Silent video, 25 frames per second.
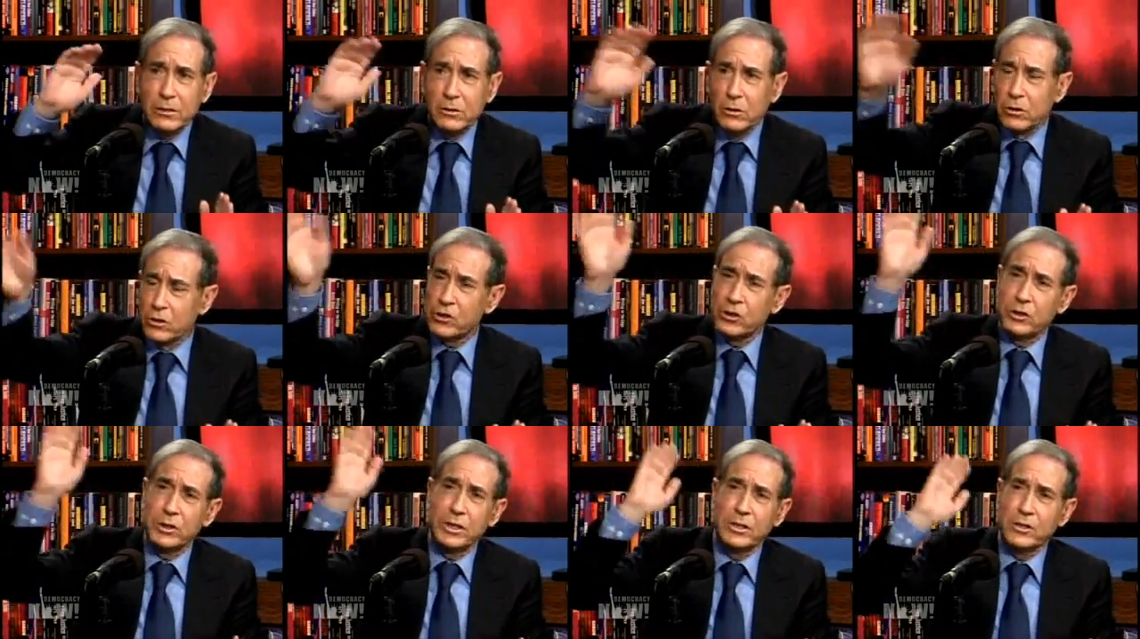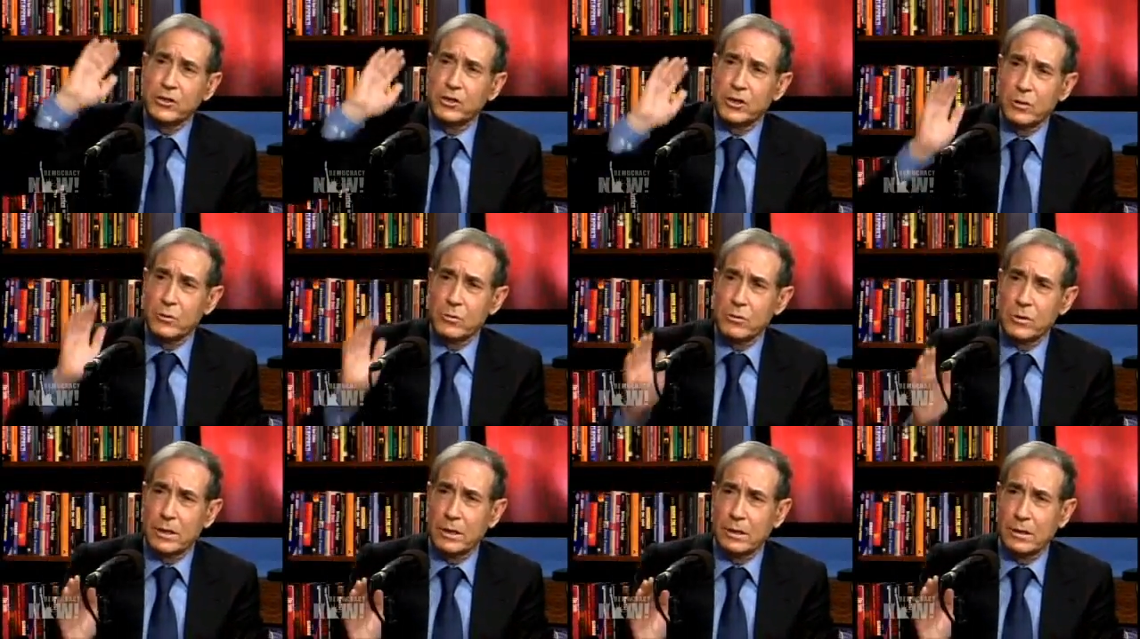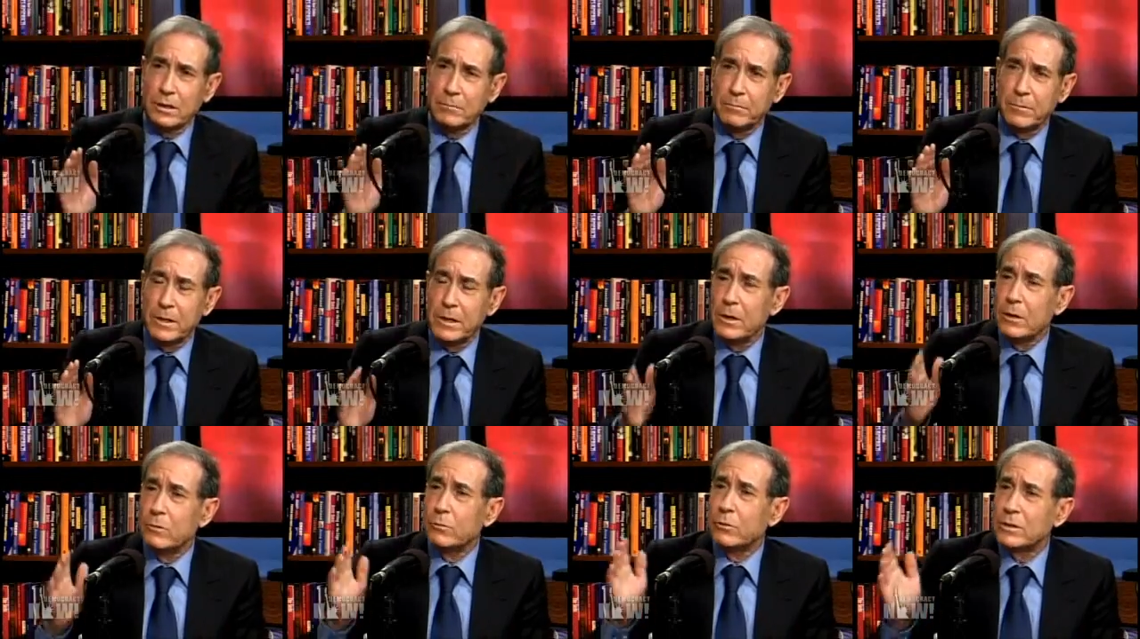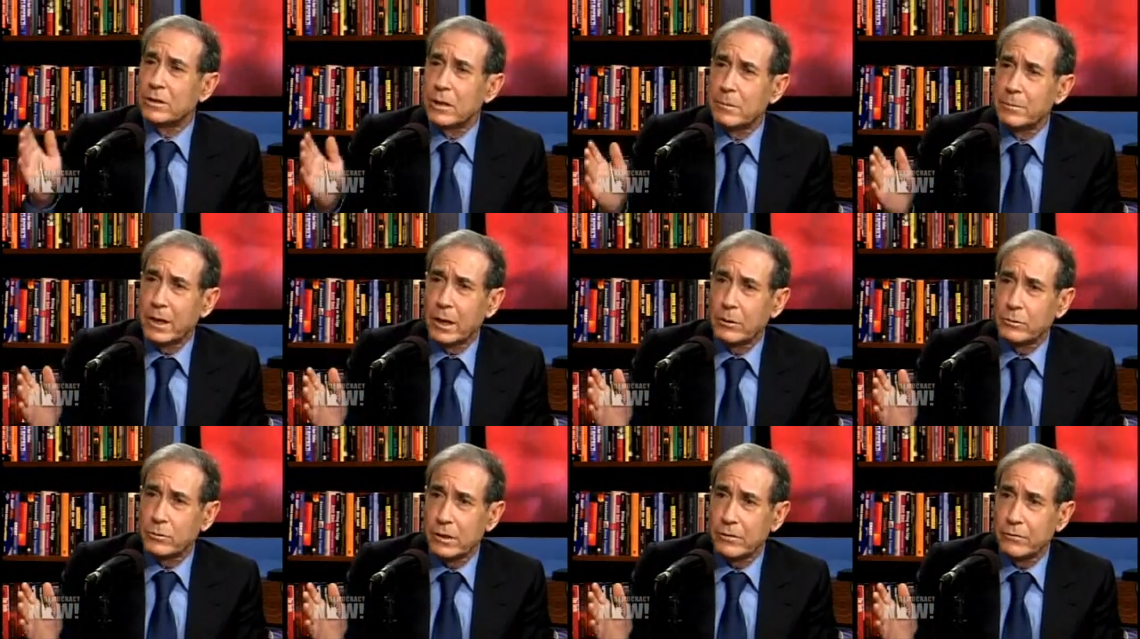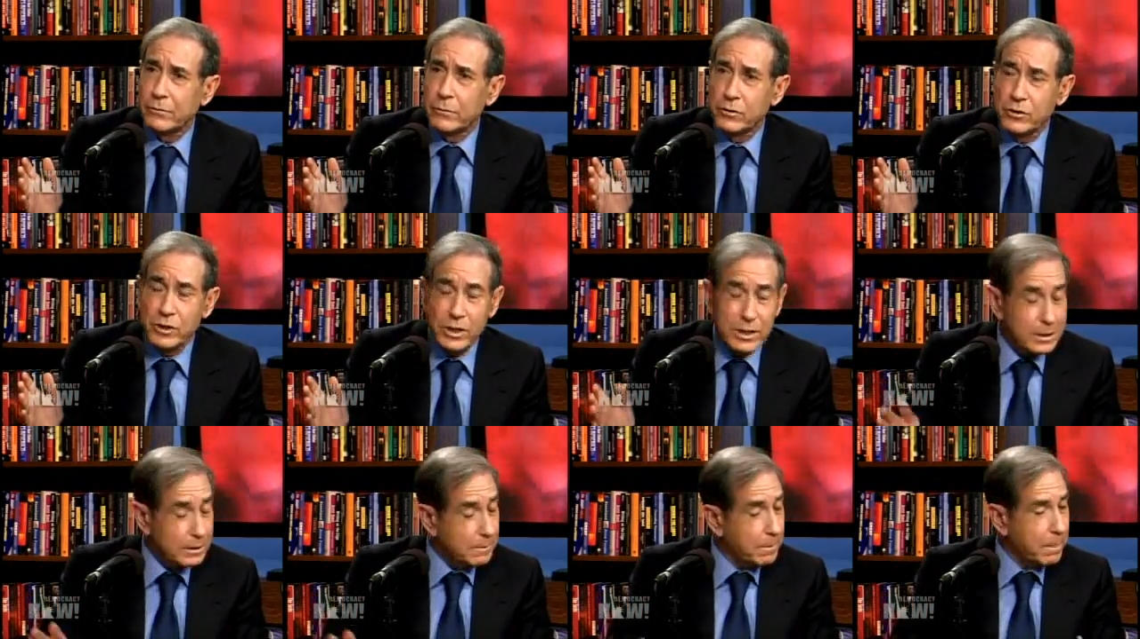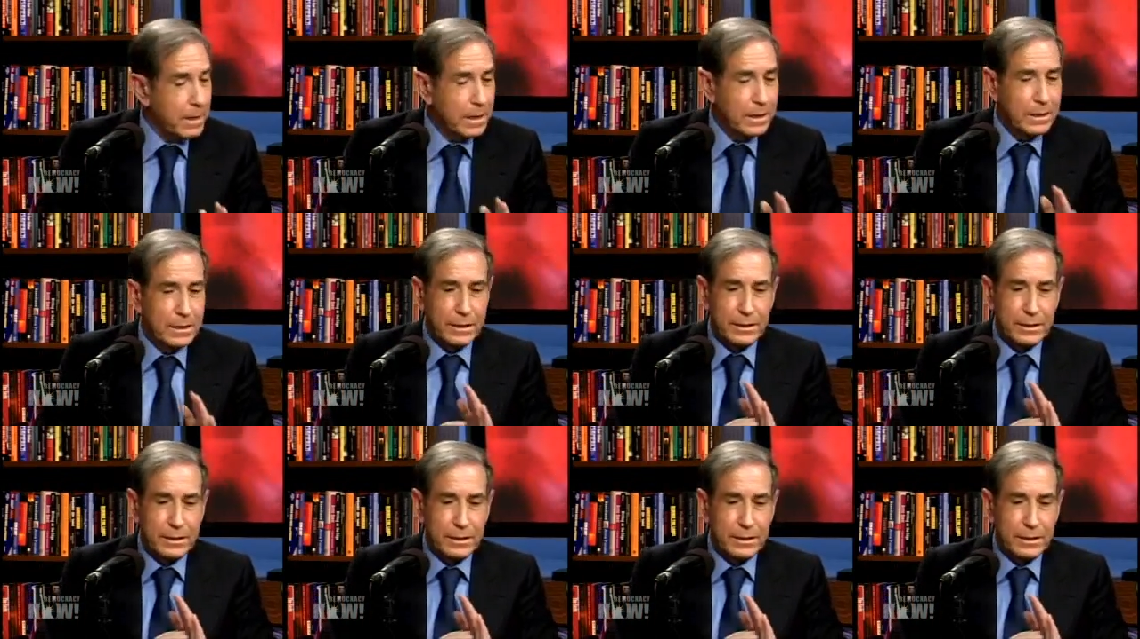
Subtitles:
negotiate Jerusalem. What about refugees?